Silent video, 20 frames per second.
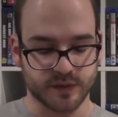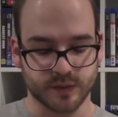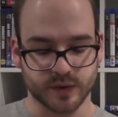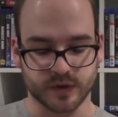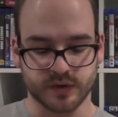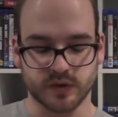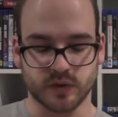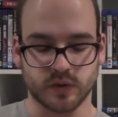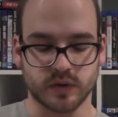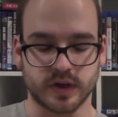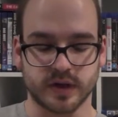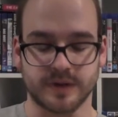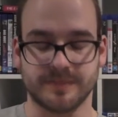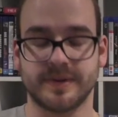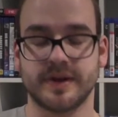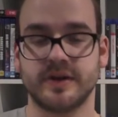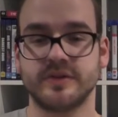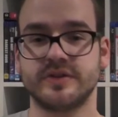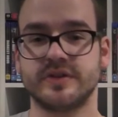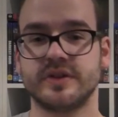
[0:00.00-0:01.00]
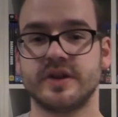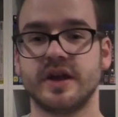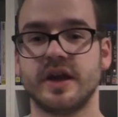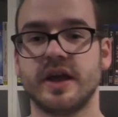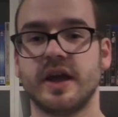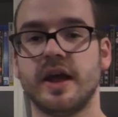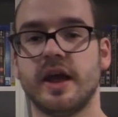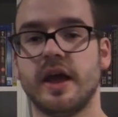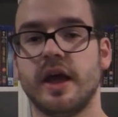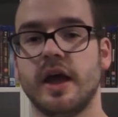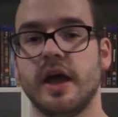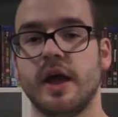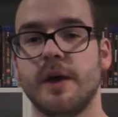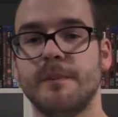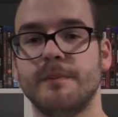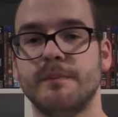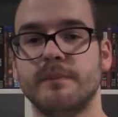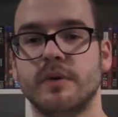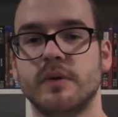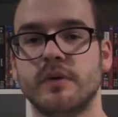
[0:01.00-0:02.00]
we're talking about
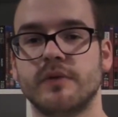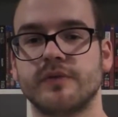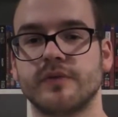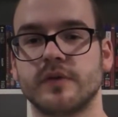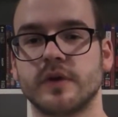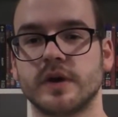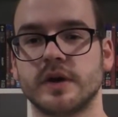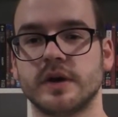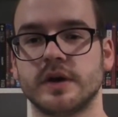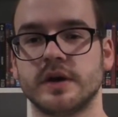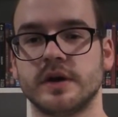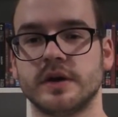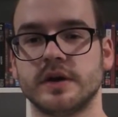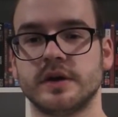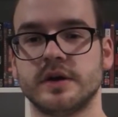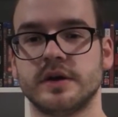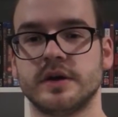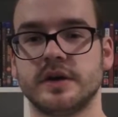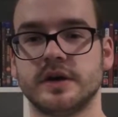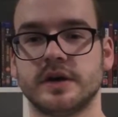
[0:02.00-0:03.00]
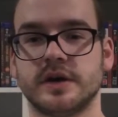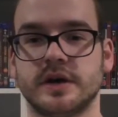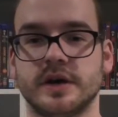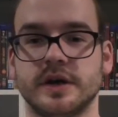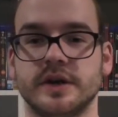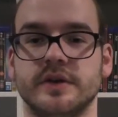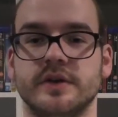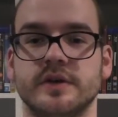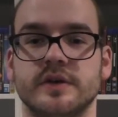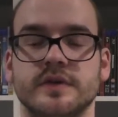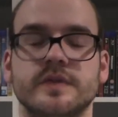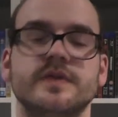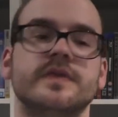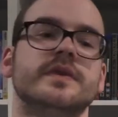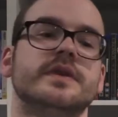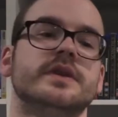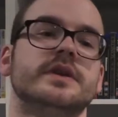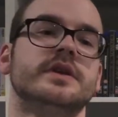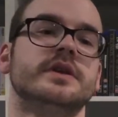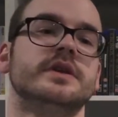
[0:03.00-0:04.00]
Mothra. I got
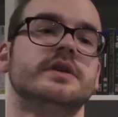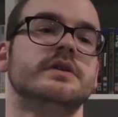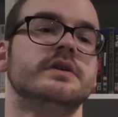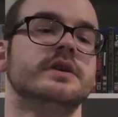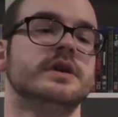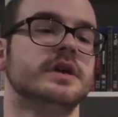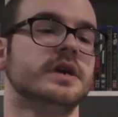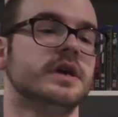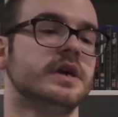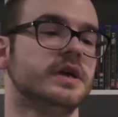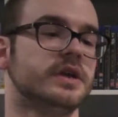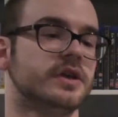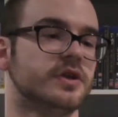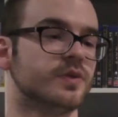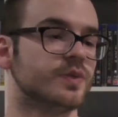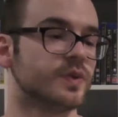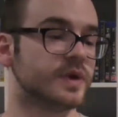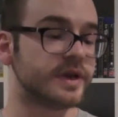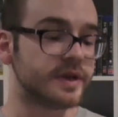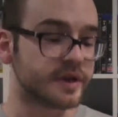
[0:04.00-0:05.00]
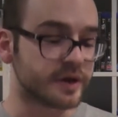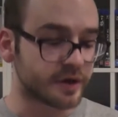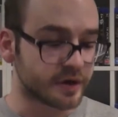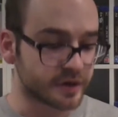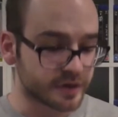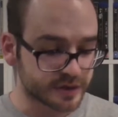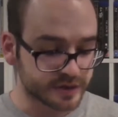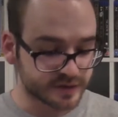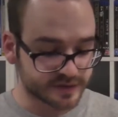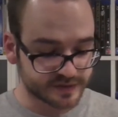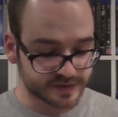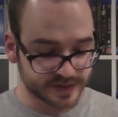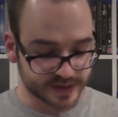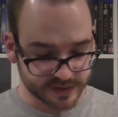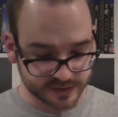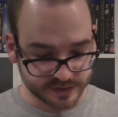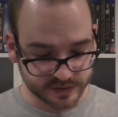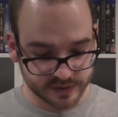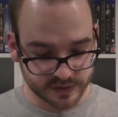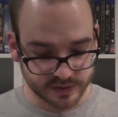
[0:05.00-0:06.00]
the Eureka
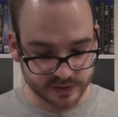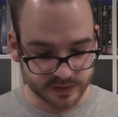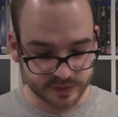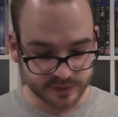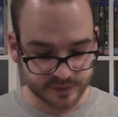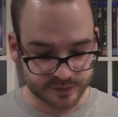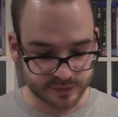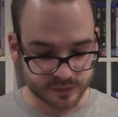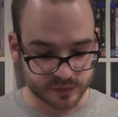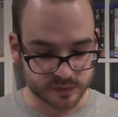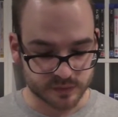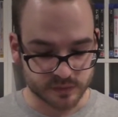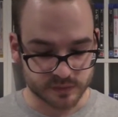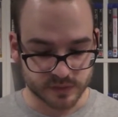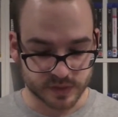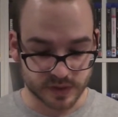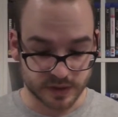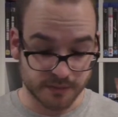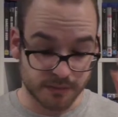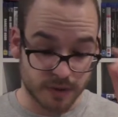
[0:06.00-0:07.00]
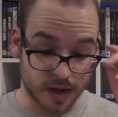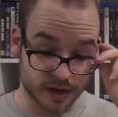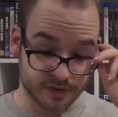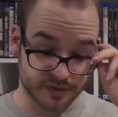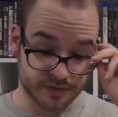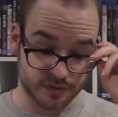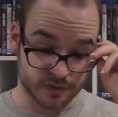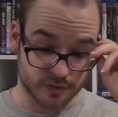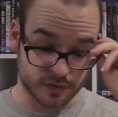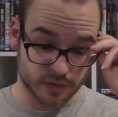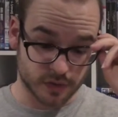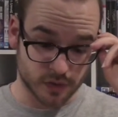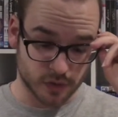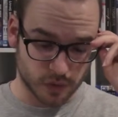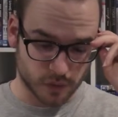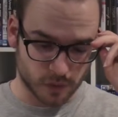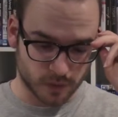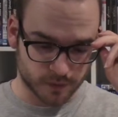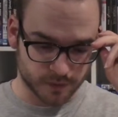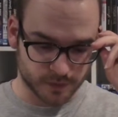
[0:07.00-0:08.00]
set from the Masters
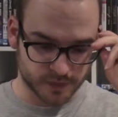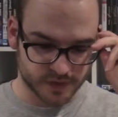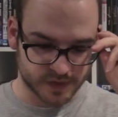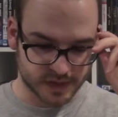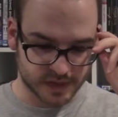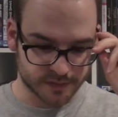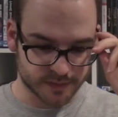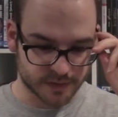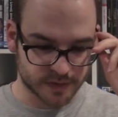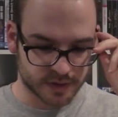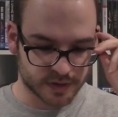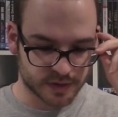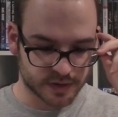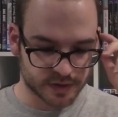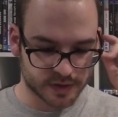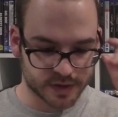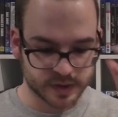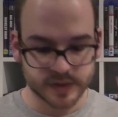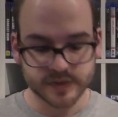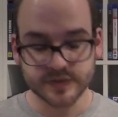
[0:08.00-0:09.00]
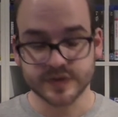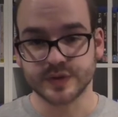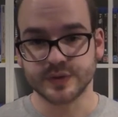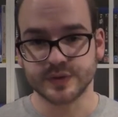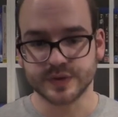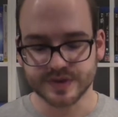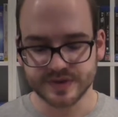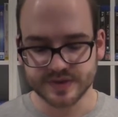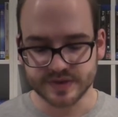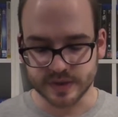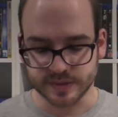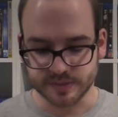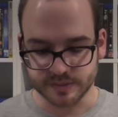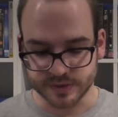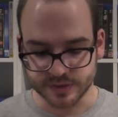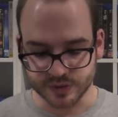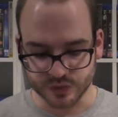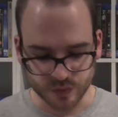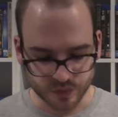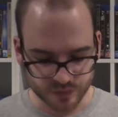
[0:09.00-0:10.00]
of Cinema series,
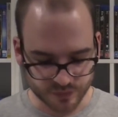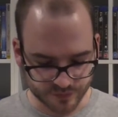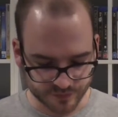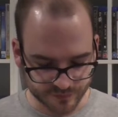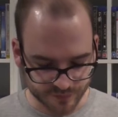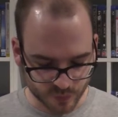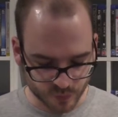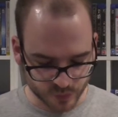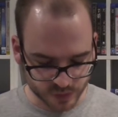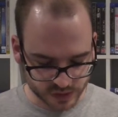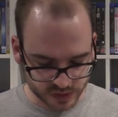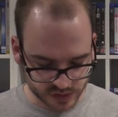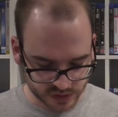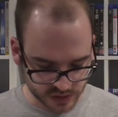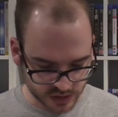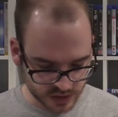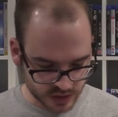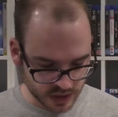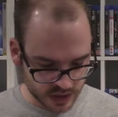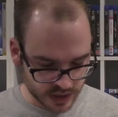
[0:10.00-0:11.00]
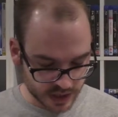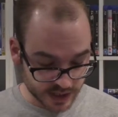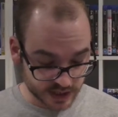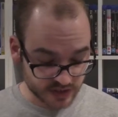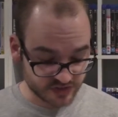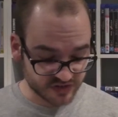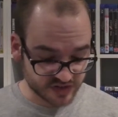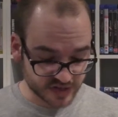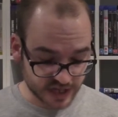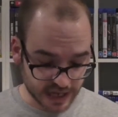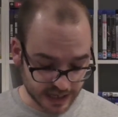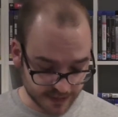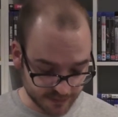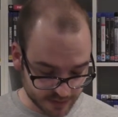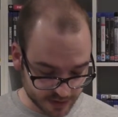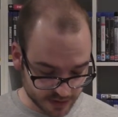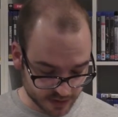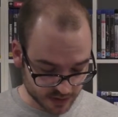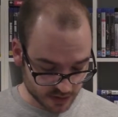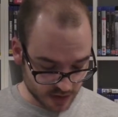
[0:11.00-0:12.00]
number 240. It actually came
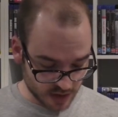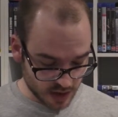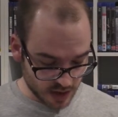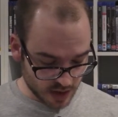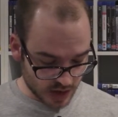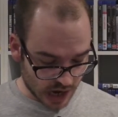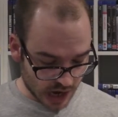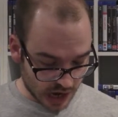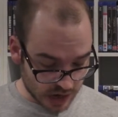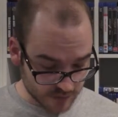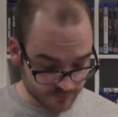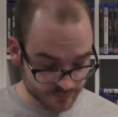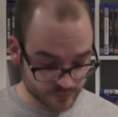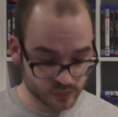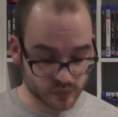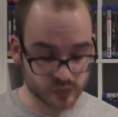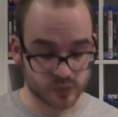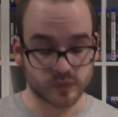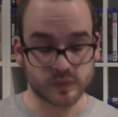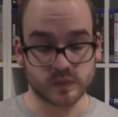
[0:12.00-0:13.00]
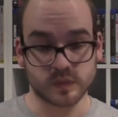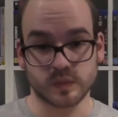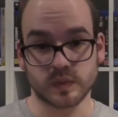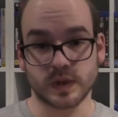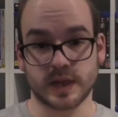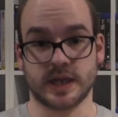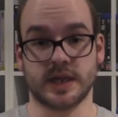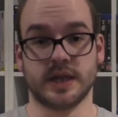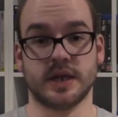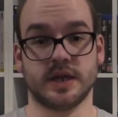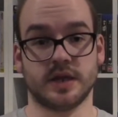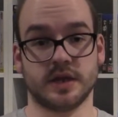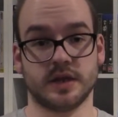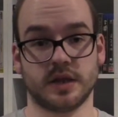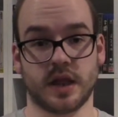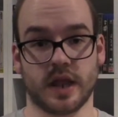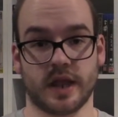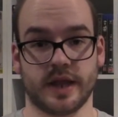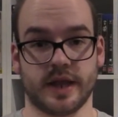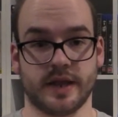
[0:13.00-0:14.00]
in after a week.
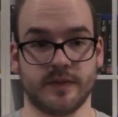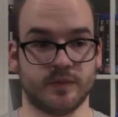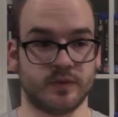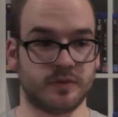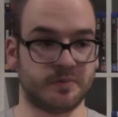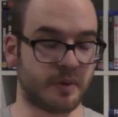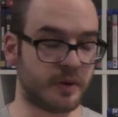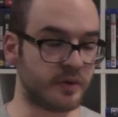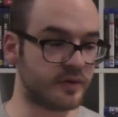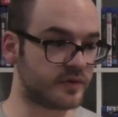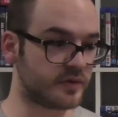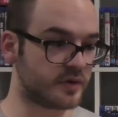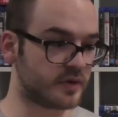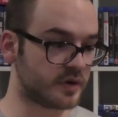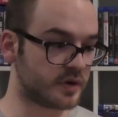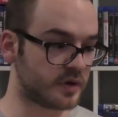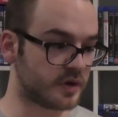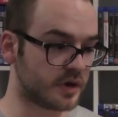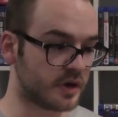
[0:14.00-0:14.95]
Like, it was posted,